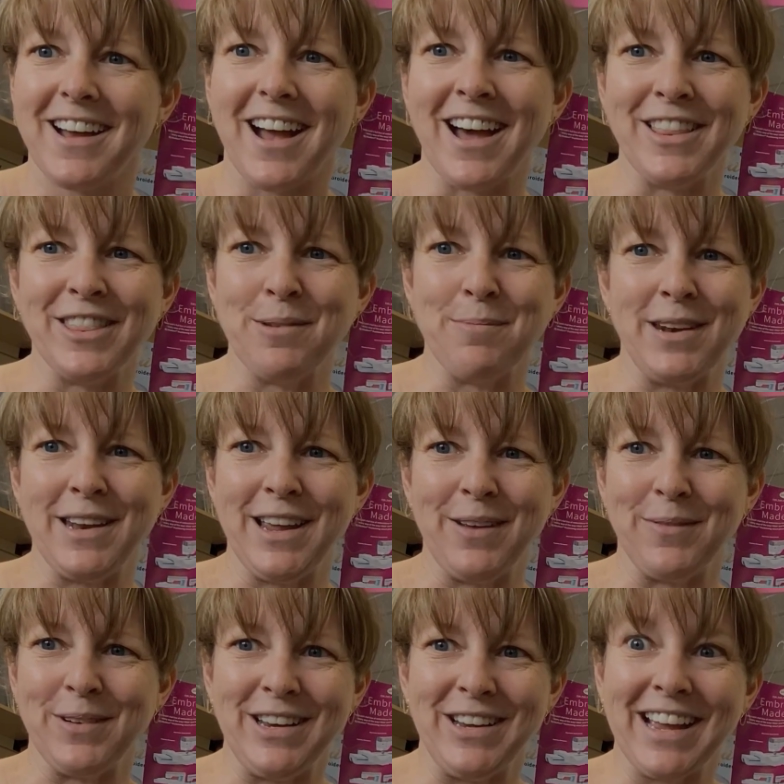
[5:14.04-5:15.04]

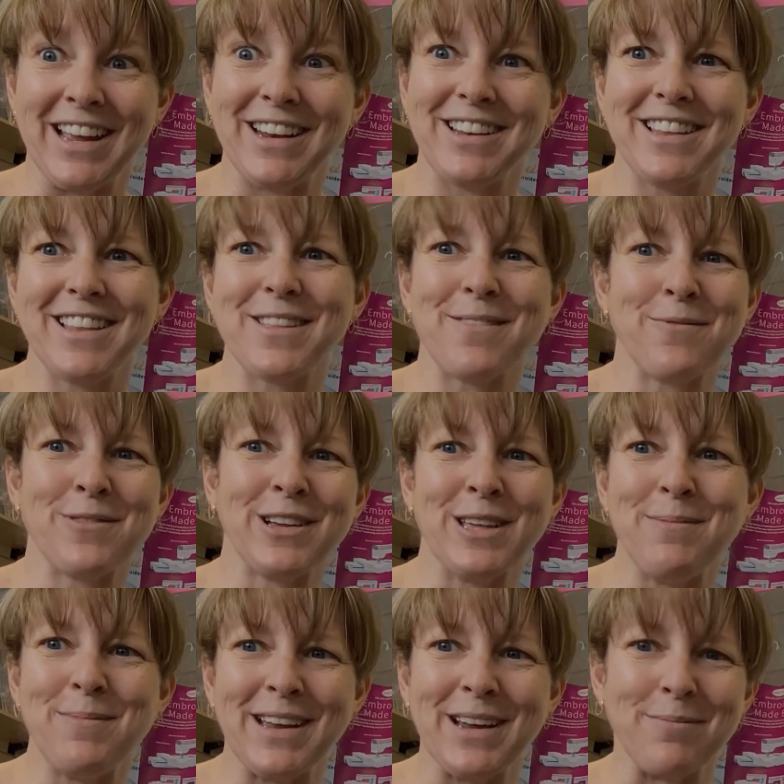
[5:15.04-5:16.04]
unlimited when you get
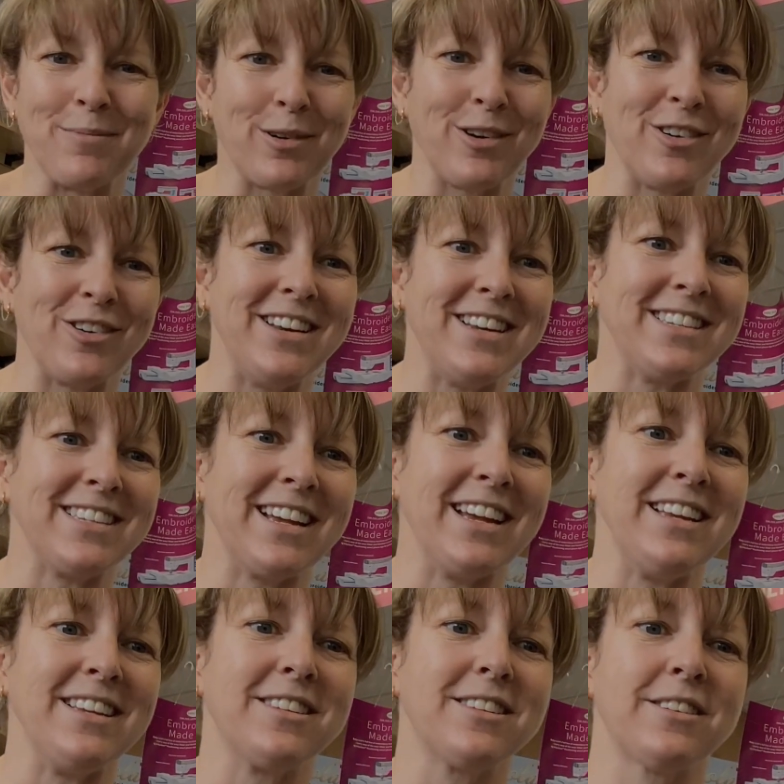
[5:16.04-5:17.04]
really big embroidery
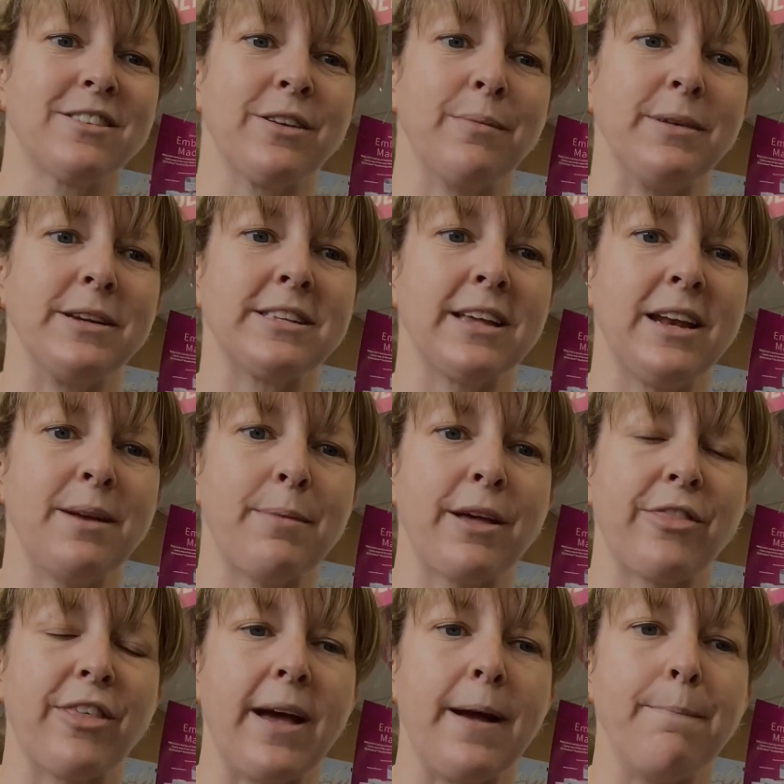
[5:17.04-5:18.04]
designs, so I'm excited
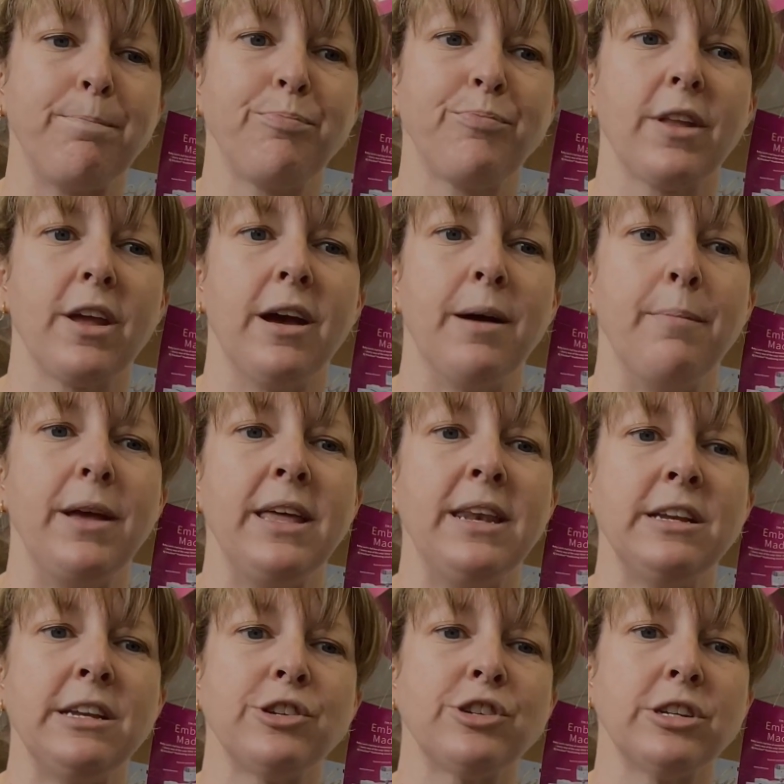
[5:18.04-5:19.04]
about that. Um, in
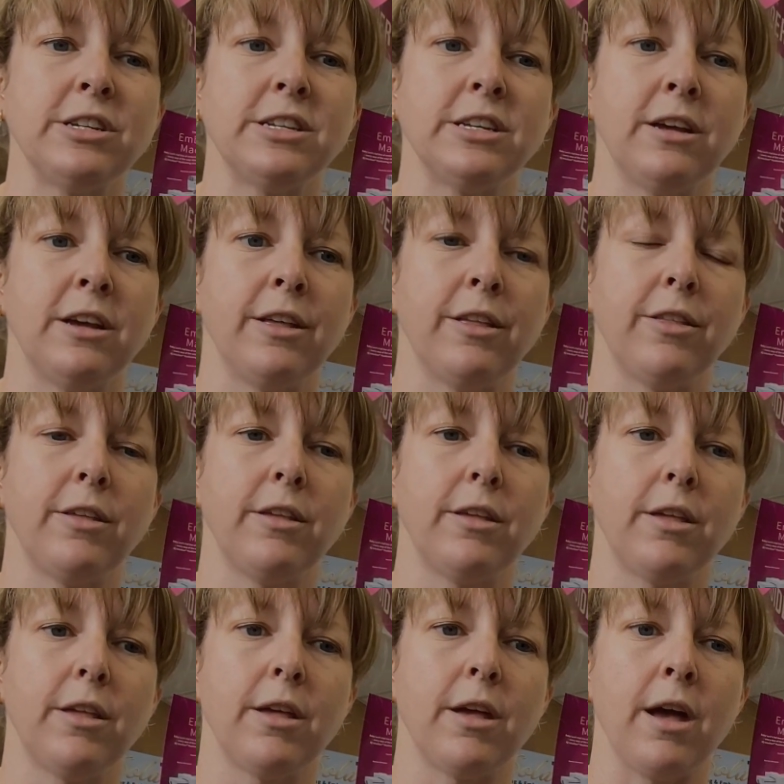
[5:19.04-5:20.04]
addition to
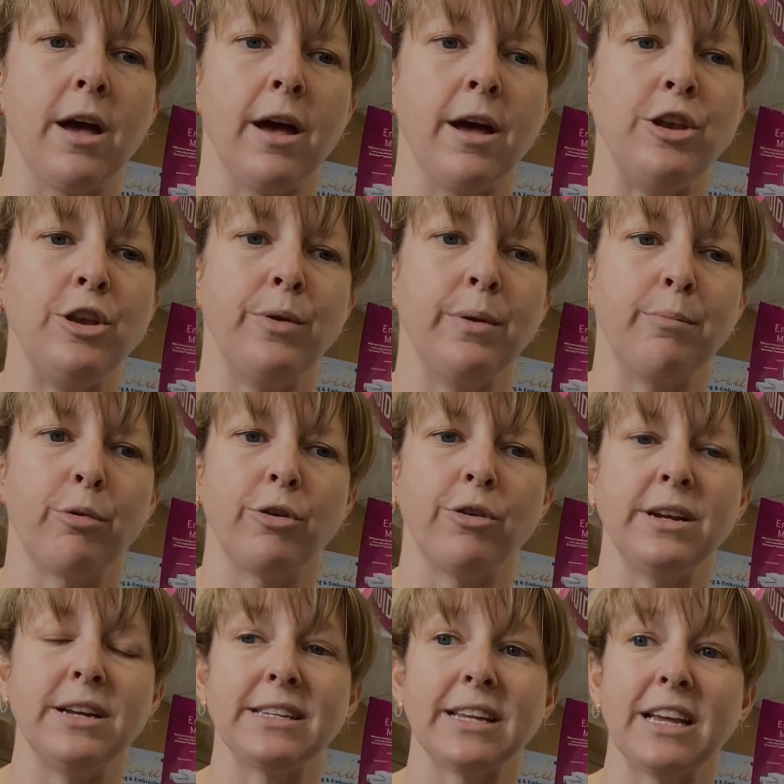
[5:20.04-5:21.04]
uh, new
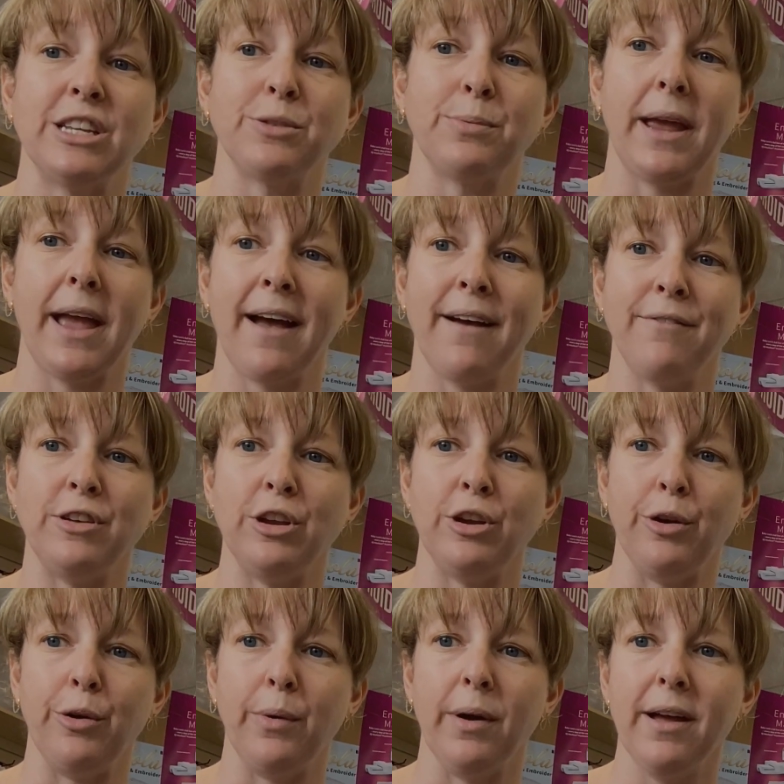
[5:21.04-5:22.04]
embroidery designs, we have
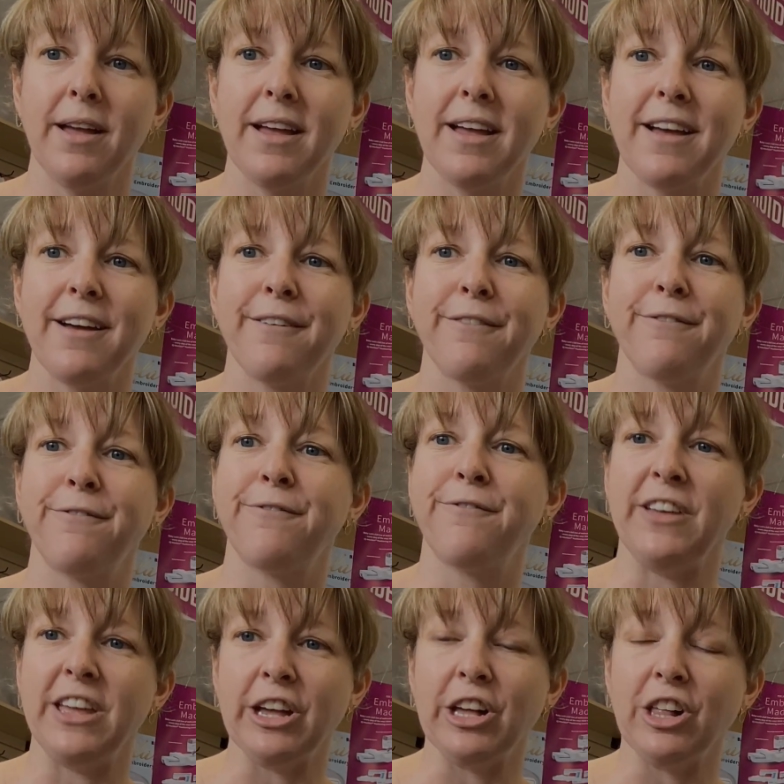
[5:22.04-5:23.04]
new
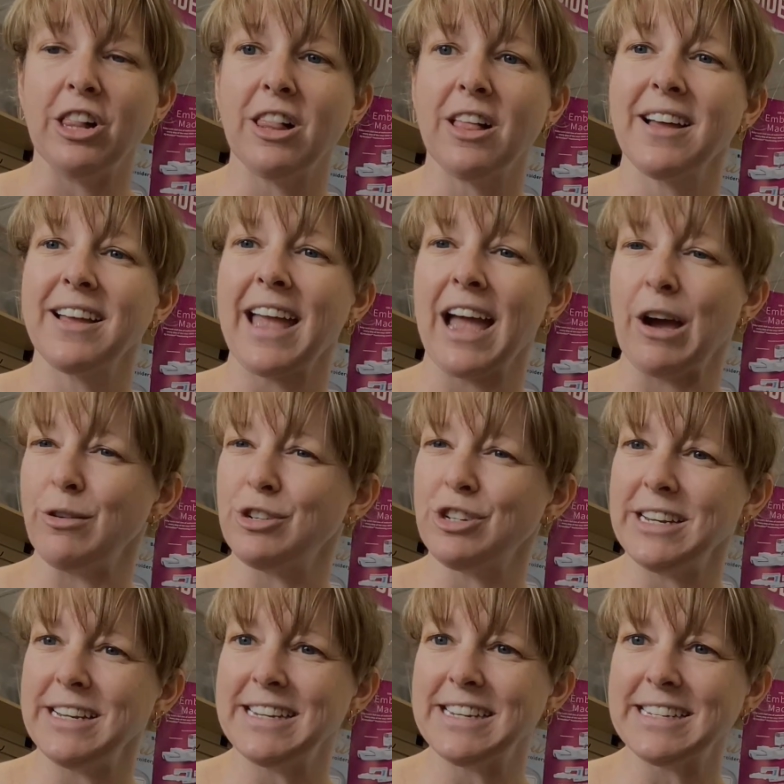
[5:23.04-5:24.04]
fill
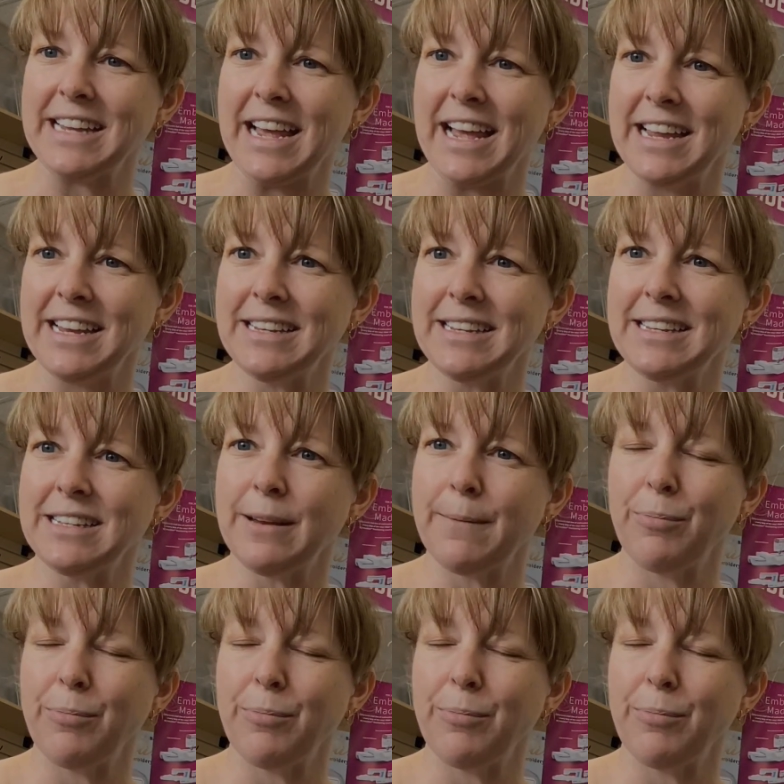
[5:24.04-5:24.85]
couching designs.